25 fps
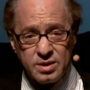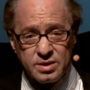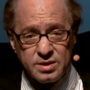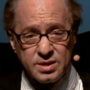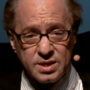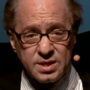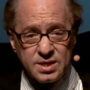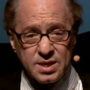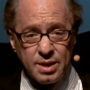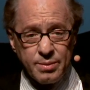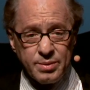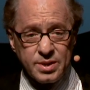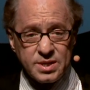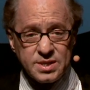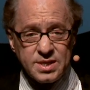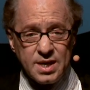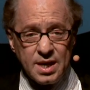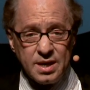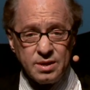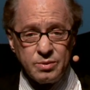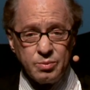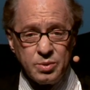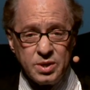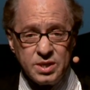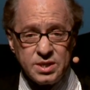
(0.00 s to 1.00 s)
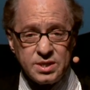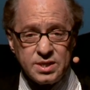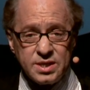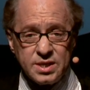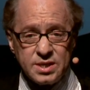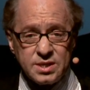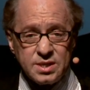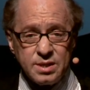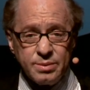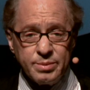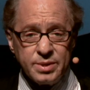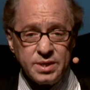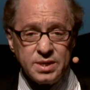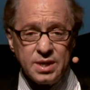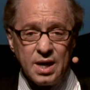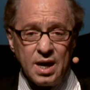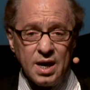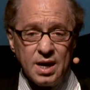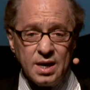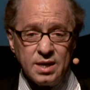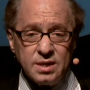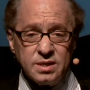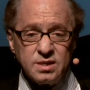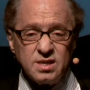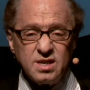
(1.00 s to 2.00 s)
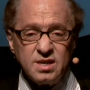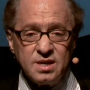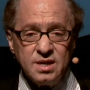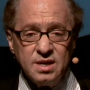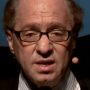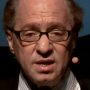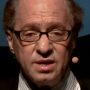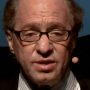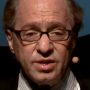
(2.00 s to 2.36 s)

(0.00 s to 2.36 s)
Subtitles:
To some extent, we systematized